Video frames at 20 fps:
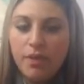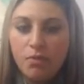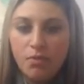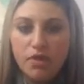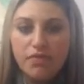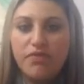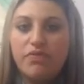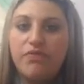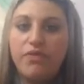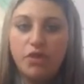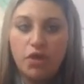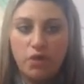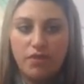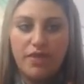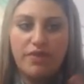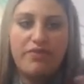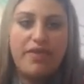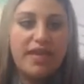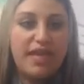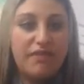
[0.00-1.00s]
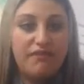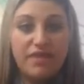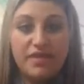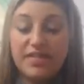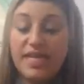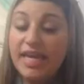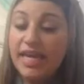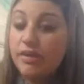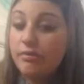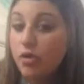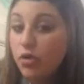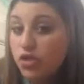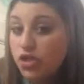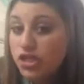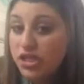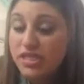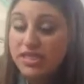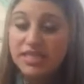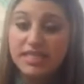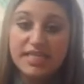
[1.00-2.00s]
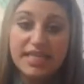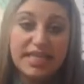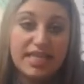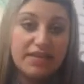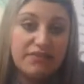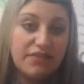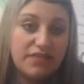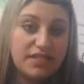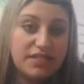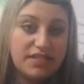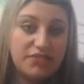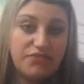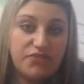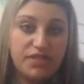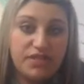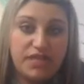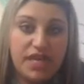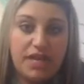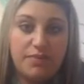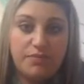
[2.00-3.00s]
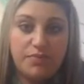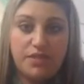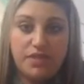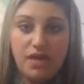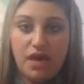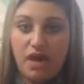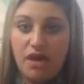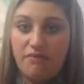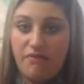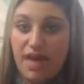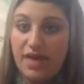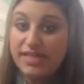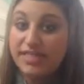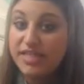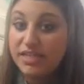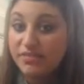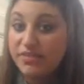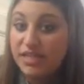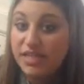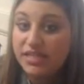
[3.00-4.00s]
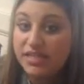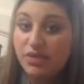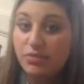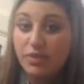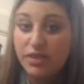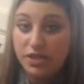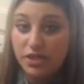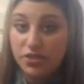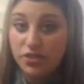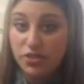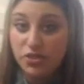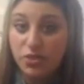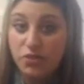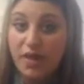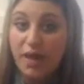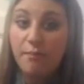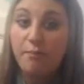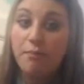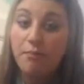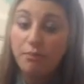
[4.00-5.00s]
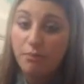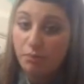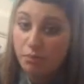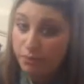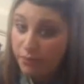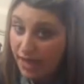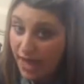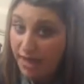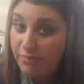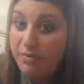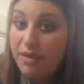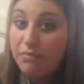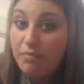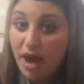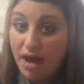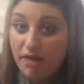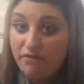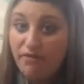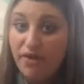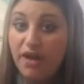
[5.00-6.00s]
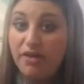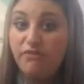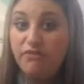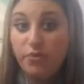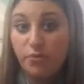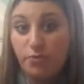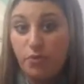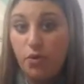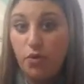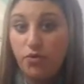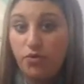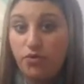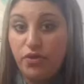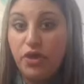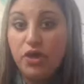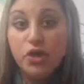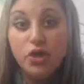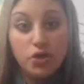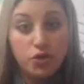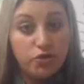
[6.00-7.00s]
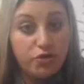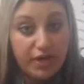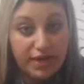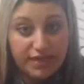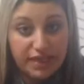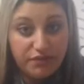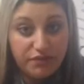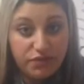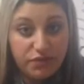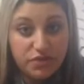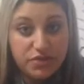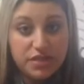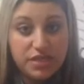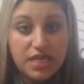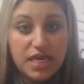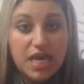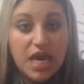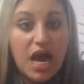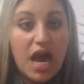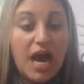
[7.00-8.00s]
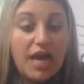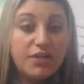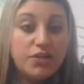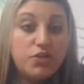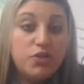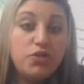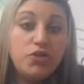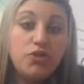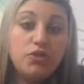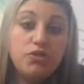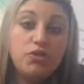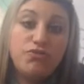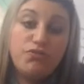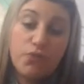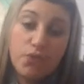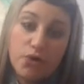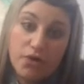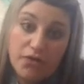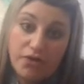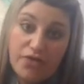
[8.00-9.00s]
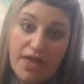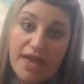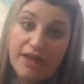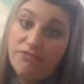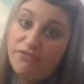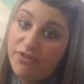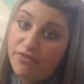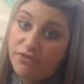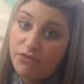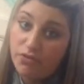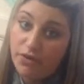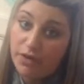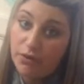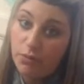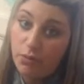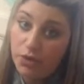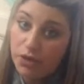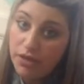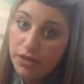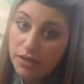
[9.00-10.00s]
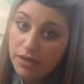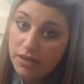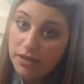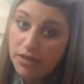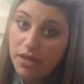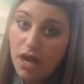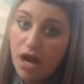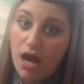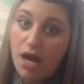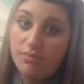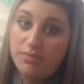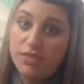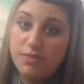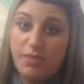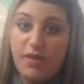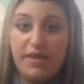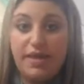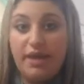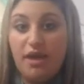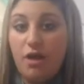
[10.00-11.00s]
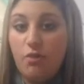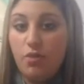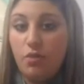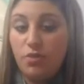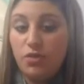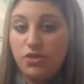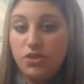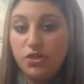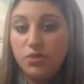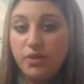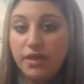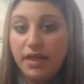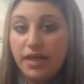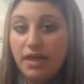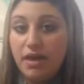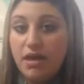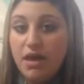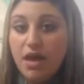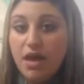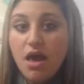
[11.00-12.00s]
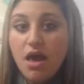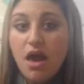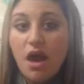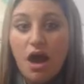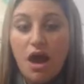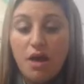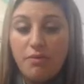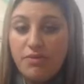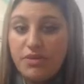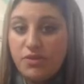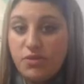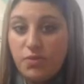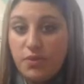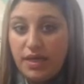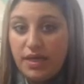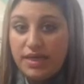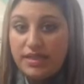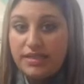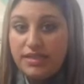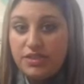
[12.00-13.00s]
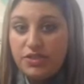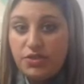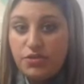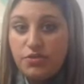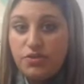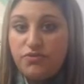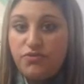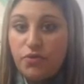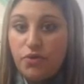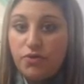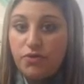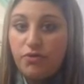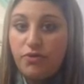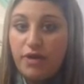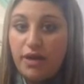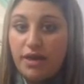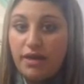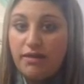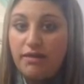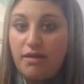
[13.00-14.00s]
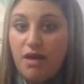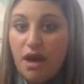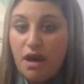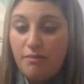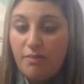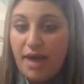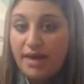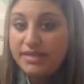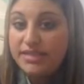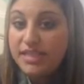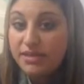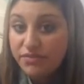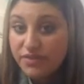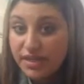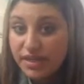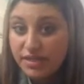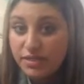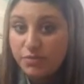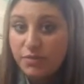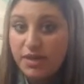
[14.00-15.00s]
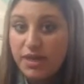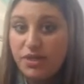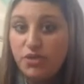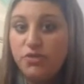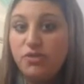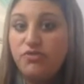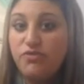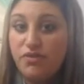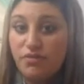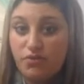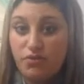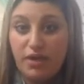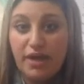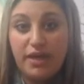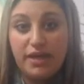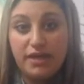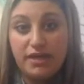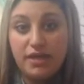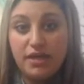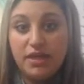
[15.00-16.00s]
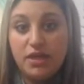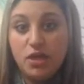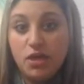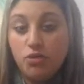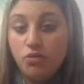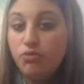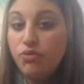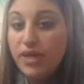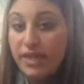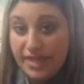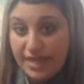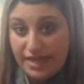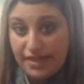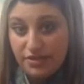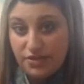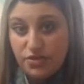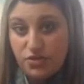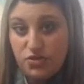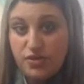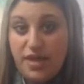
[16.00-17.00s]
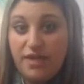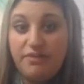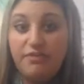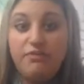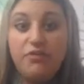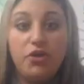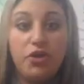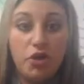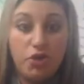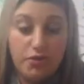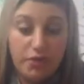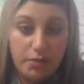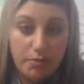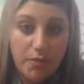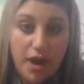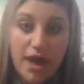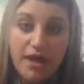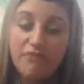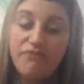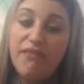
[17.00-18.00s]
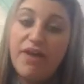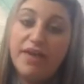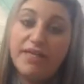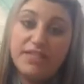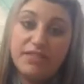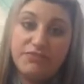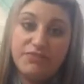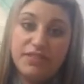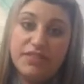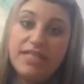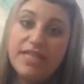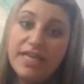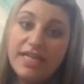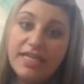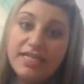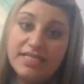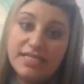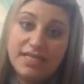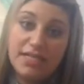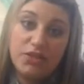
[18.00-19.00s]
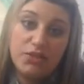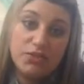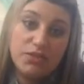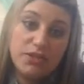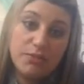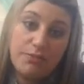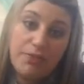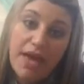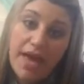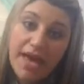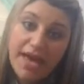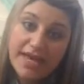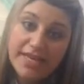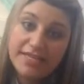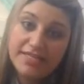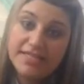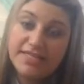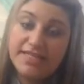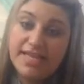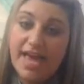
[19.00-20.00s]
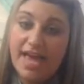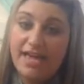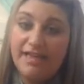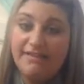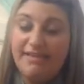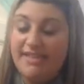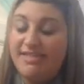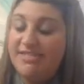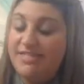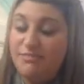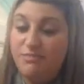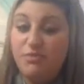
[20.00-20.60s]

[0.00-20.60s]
with you know, they, they, give us hand motions. They give us different types of activities that we can do that can be modified for both grade levels. I do use fourth and fifth grade work, um, depending on what we're doing. Um, this week I did use fourth grade um, activities, but I used fifth grade reading so that, you know, they're modifying different things and they use the pens and they seem